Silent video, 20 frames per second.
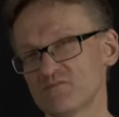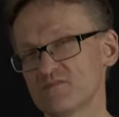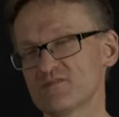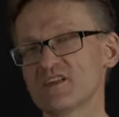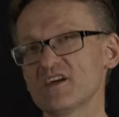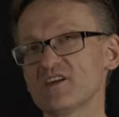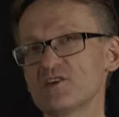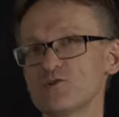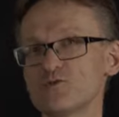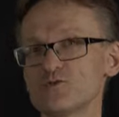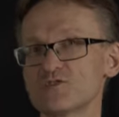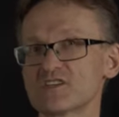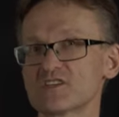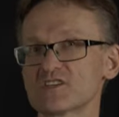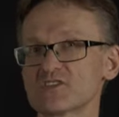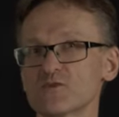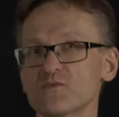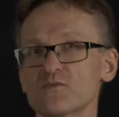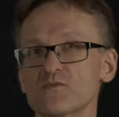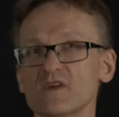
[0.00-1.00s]
they're
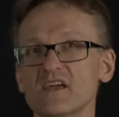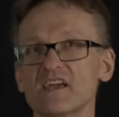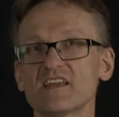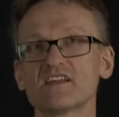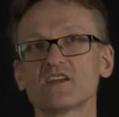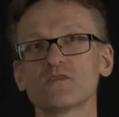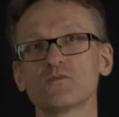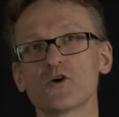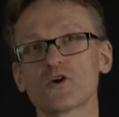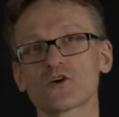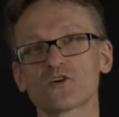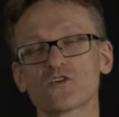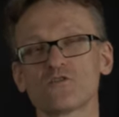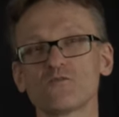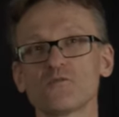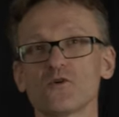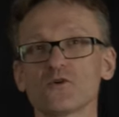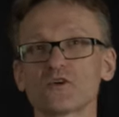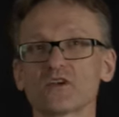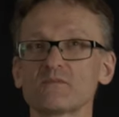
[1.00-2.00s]
using some hidden
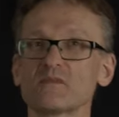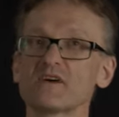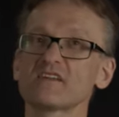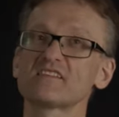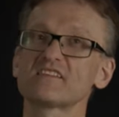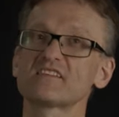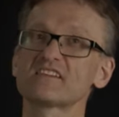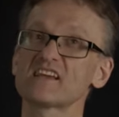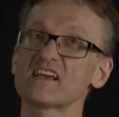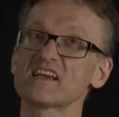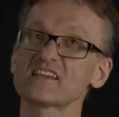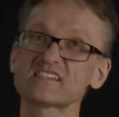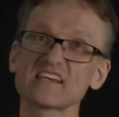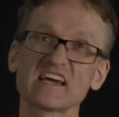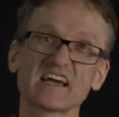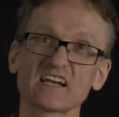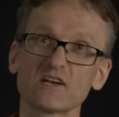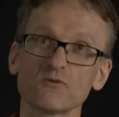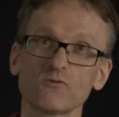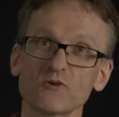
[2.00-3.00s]
Markov model method,
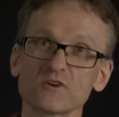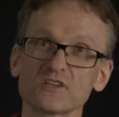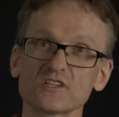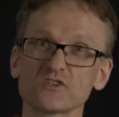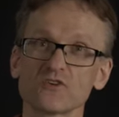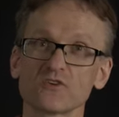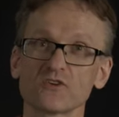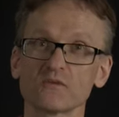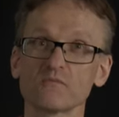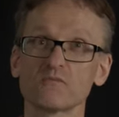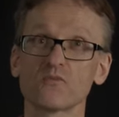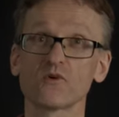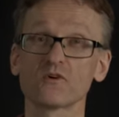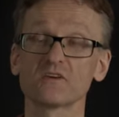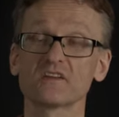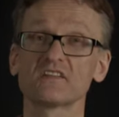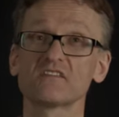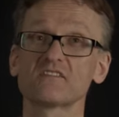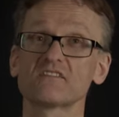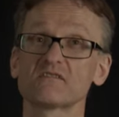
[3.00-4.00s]
exactly what is not
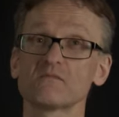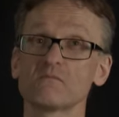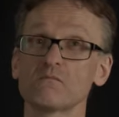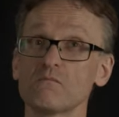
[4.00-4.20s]
important.